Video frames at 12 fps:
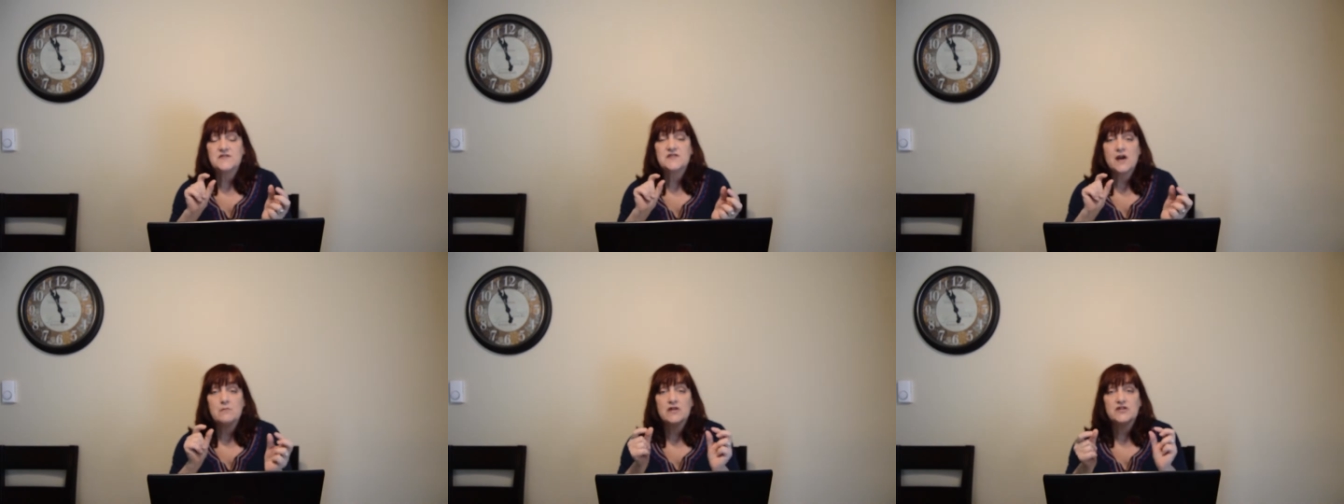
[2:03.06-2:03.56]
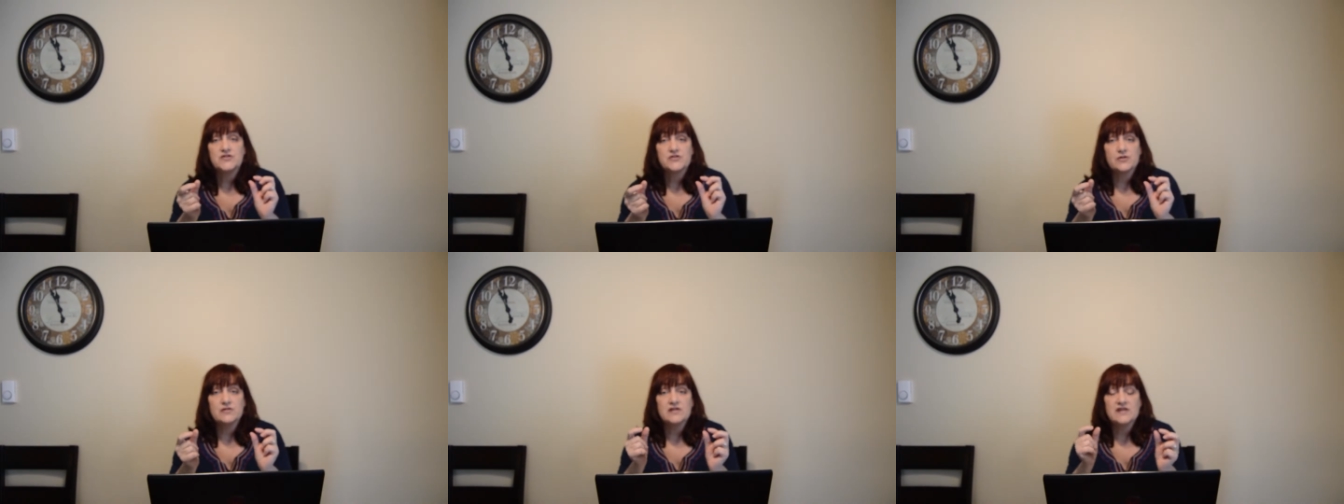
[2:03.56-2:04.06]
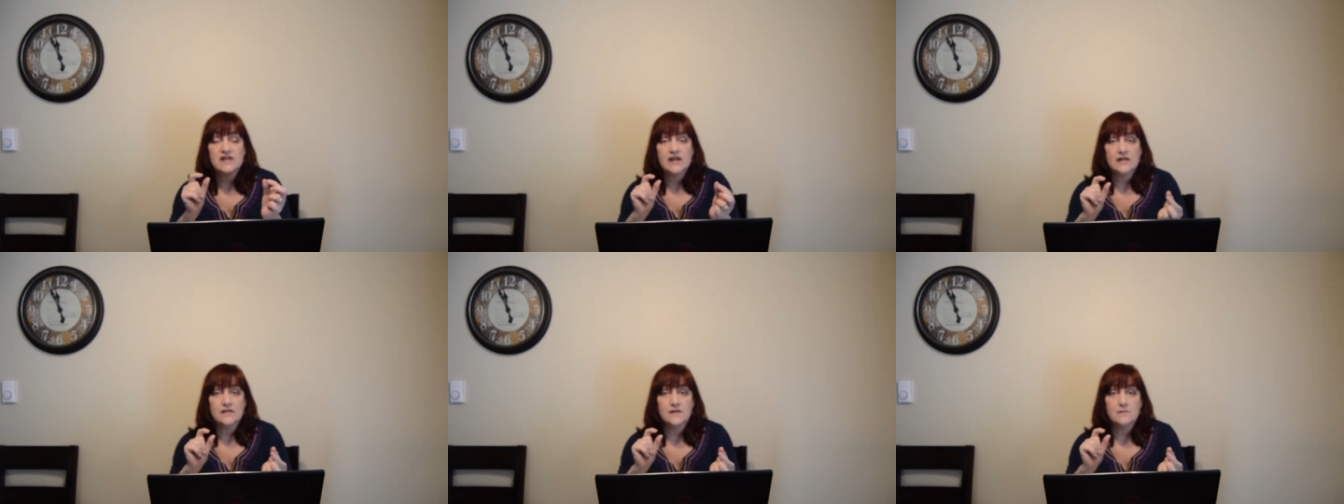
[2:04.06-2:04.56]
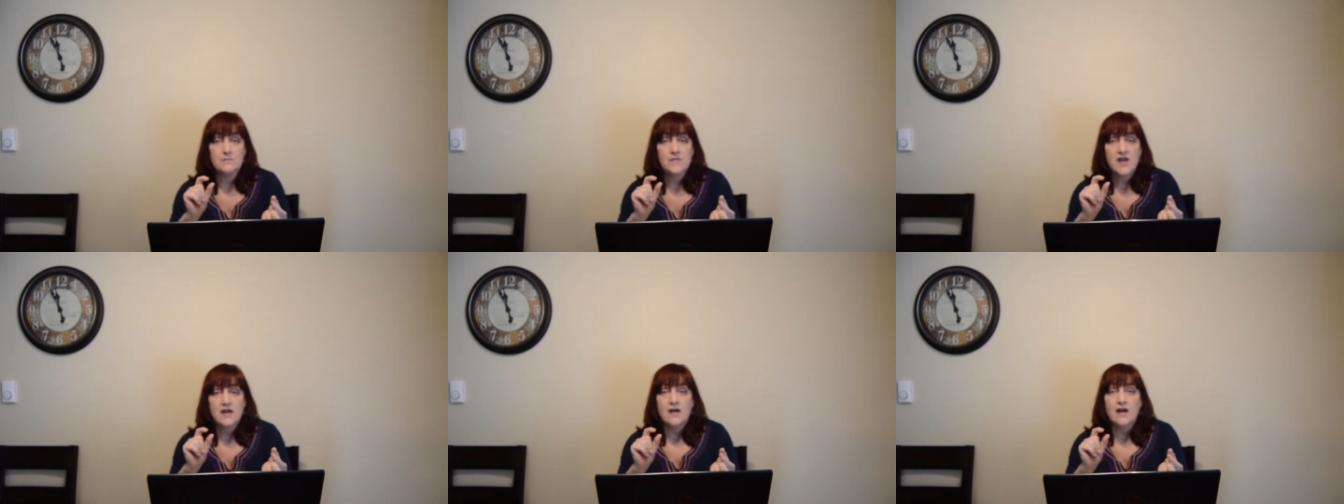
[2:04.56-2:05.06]
some uncertainty in them,
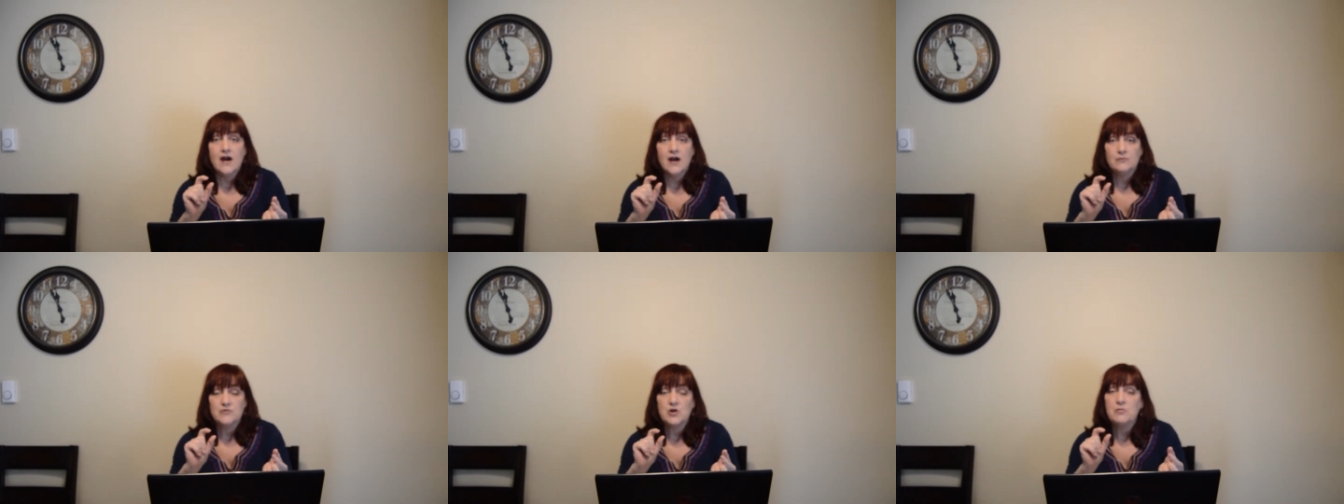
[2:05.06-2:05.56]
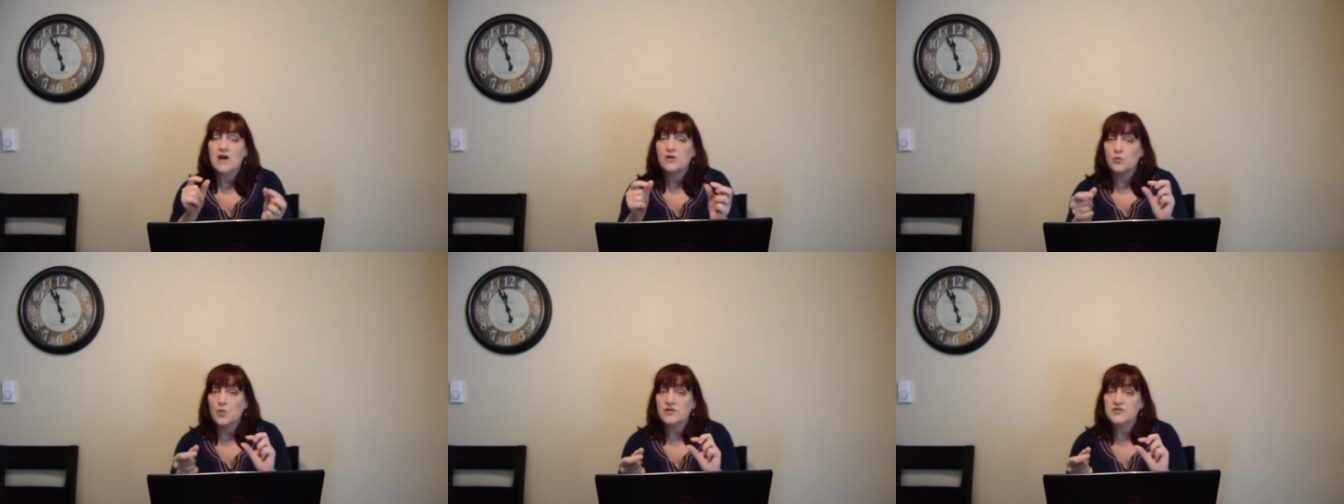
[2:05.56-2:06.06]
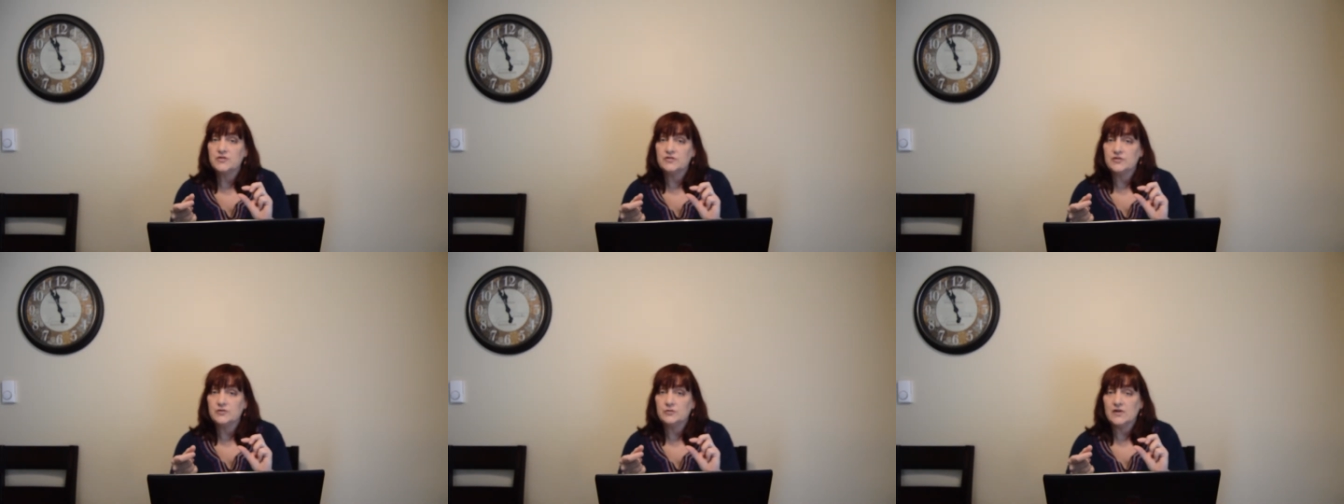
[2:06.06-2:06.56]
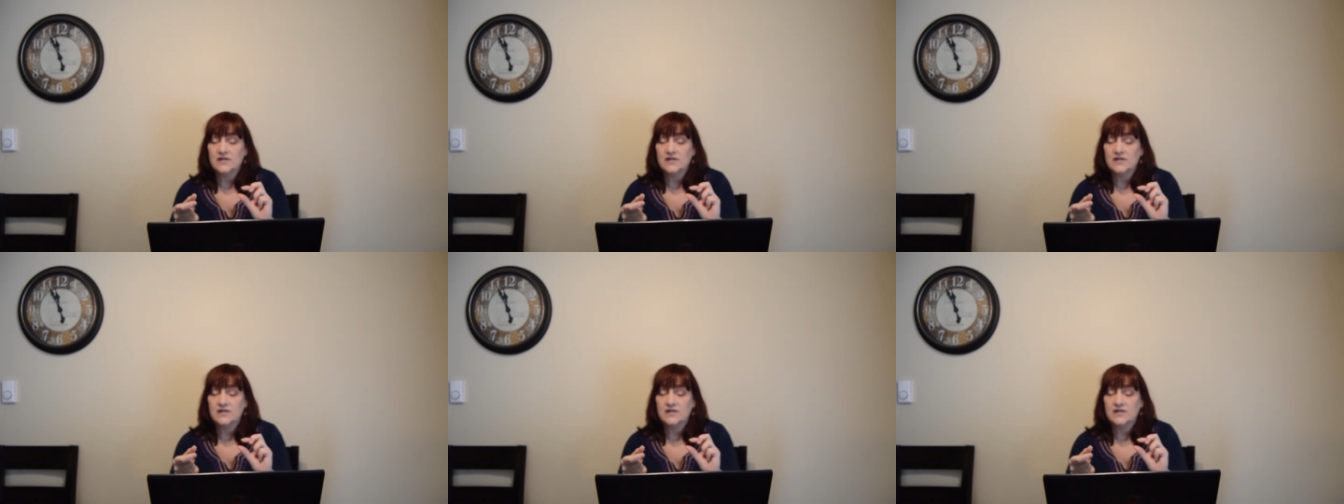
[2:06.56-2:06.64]
no matter what you do.